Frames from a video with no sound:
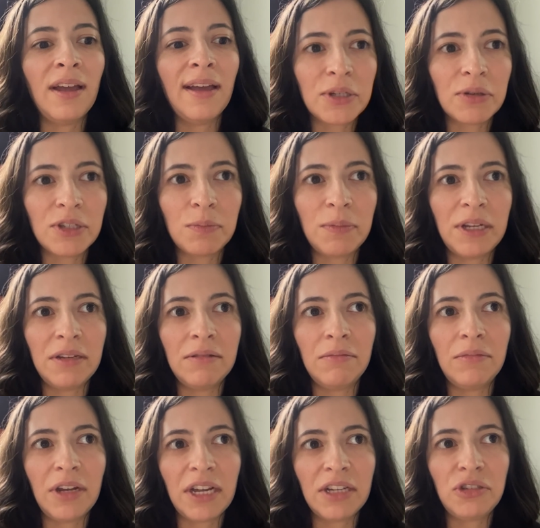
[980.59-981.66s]
So it's been
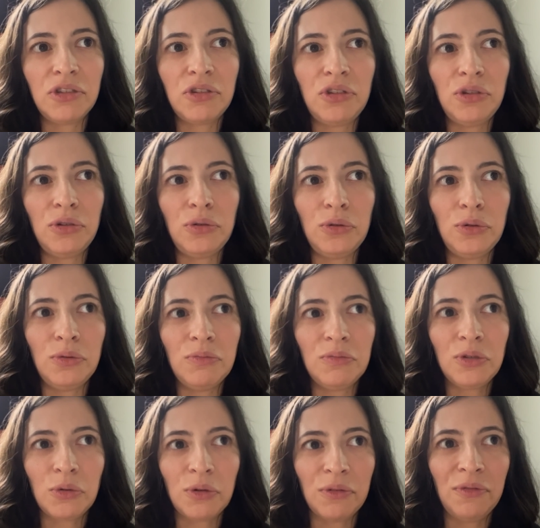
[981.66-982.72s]
nice to
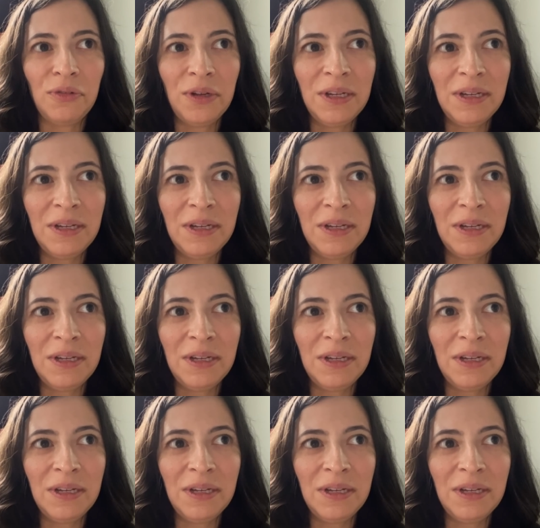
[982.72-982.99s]
sort of